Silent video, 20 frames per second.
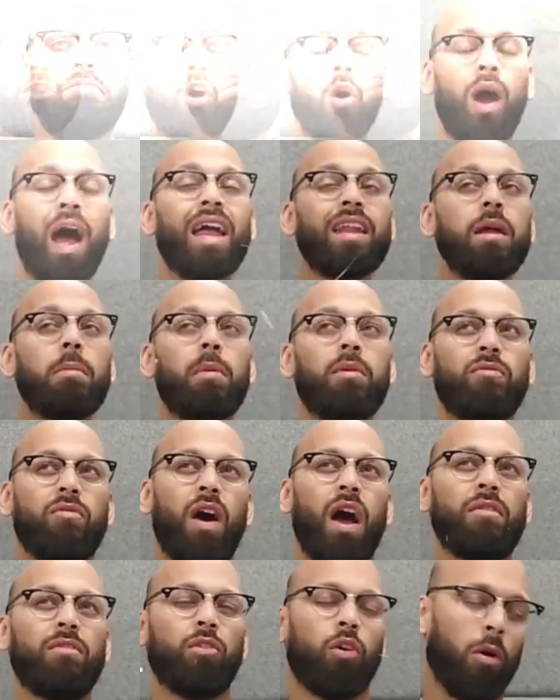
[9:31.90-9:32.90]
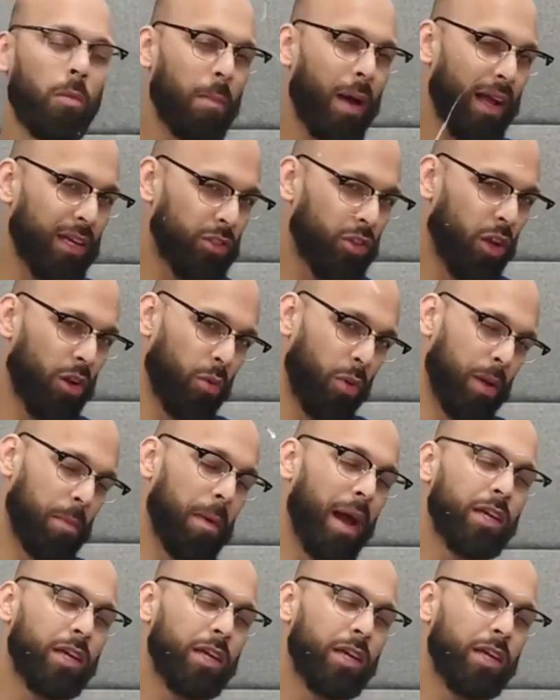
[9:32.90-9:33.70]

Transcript: So at number 5, I've got Max Holloway.